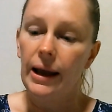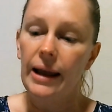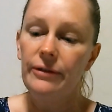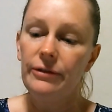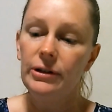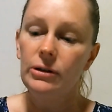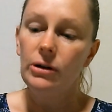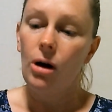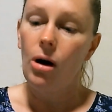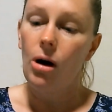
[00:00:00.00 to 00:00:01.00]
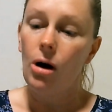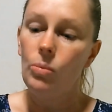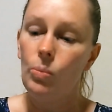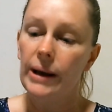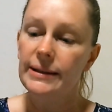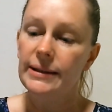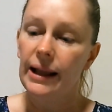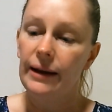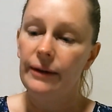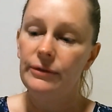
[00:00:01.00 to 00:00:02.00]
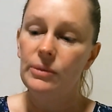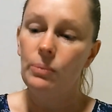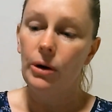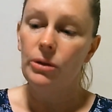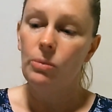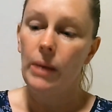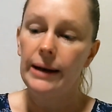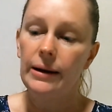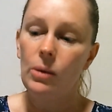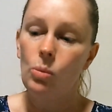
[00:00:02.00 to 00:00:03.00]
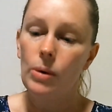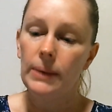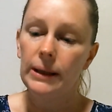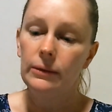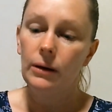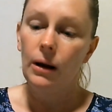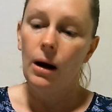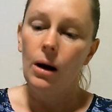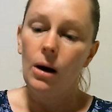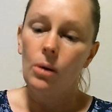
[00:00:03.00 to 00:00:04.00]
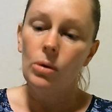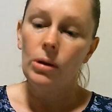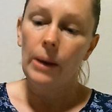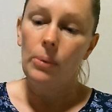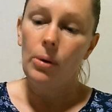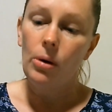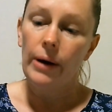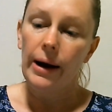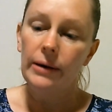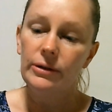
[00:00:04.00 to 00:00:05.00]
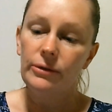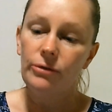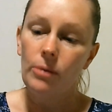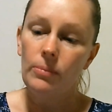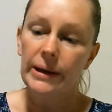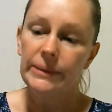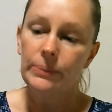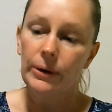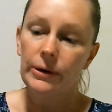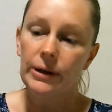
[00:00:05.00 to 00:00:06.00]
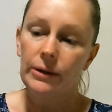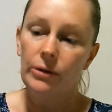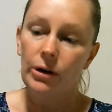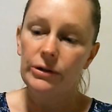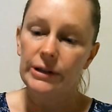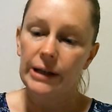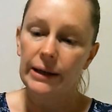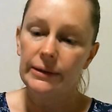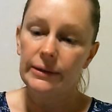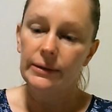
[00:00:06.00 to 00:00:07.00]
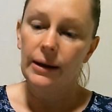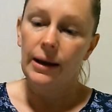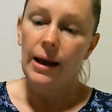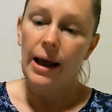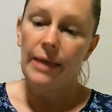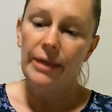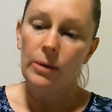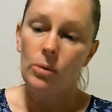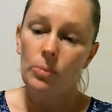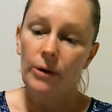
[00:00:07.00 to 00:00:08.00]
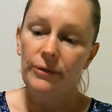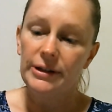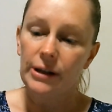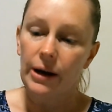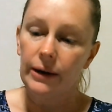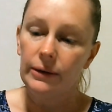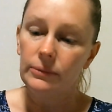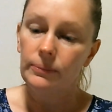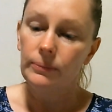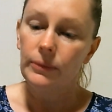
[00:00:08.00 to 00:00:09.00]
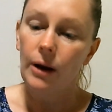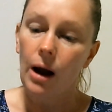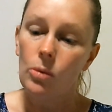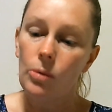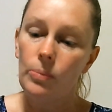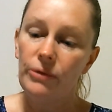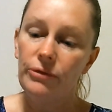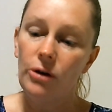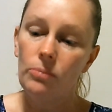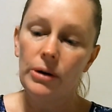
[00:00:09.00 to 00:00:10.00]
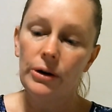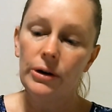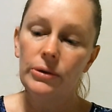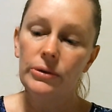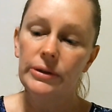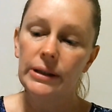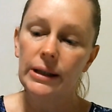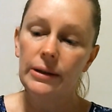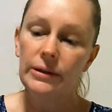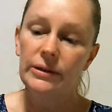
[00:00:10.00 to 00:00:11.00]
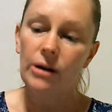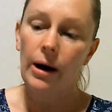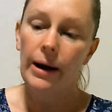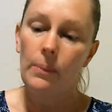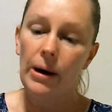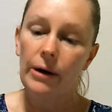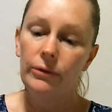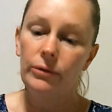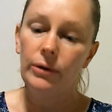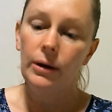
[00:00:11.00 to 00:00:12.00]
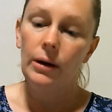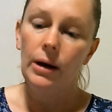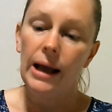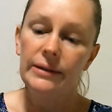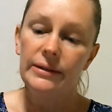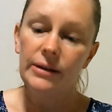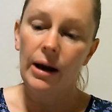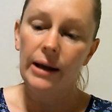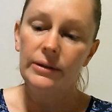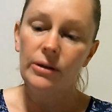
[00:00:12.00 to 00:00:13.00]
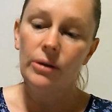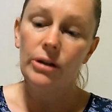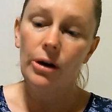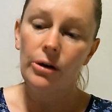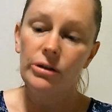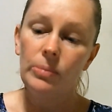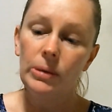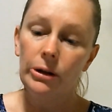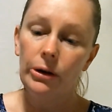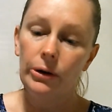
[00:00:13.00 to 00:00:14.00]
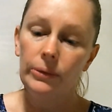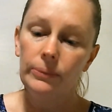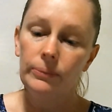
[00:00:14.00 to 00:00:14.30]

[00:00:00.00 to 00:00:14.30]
Even on my slaves, both men and women, will I pour out from my spirit in those days, and they will prophesy. I will perform miracles in the sky above, and signs on the earth below